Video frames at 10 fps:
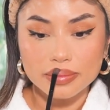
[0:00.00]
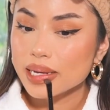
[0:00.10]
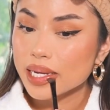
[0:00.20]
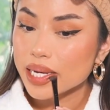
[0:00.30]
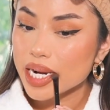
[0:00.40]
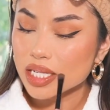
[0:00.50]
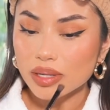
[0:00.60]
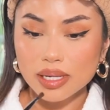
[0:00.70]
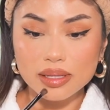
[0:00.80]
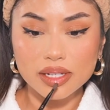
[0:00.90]
And I
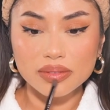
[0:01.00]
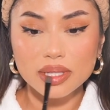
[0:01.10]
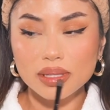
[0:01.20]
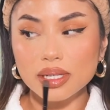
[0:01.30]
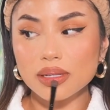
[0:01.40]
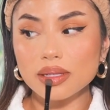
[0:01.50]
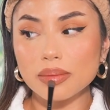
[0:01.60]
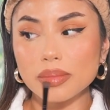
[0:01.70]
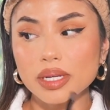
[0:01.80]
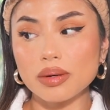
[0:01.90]
try to leave the lip,
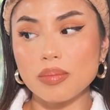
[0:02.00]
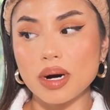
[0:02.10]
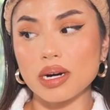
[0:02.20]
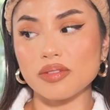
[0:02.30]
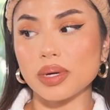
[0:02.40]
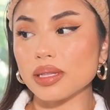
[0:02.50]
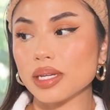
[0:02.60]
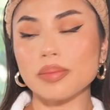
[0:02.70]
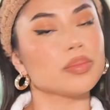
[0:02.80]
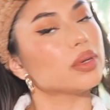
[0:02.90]
the middle part of my
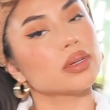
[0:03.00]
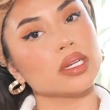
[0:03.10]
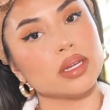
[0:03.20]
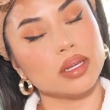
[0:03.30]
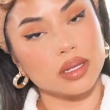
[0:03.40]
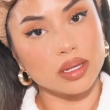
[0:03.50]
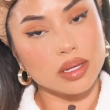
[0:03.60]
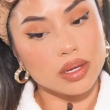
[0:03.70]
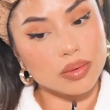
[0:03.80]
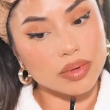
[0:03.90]
lip
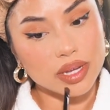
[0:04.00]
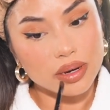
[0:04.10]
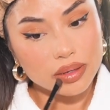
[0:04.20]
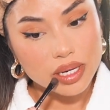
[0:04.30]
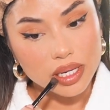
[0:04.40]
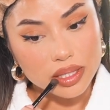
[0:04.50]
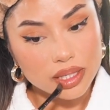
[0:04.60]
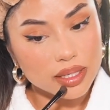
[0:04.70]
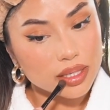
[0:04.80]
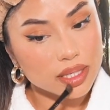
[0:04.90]
without
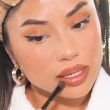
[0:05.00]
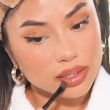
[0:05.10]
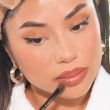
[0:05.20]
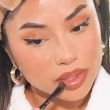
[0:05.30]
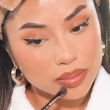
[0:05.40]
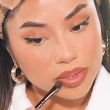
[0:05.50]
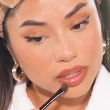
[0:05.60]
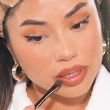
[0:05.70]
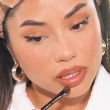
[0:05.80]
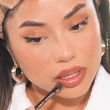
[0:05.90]
color, because I'm gonna
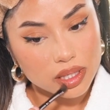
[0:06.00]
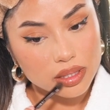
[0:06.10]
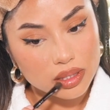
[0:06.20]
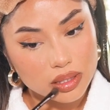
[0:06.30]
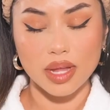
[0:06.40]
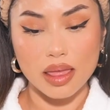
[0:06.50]
put gloss.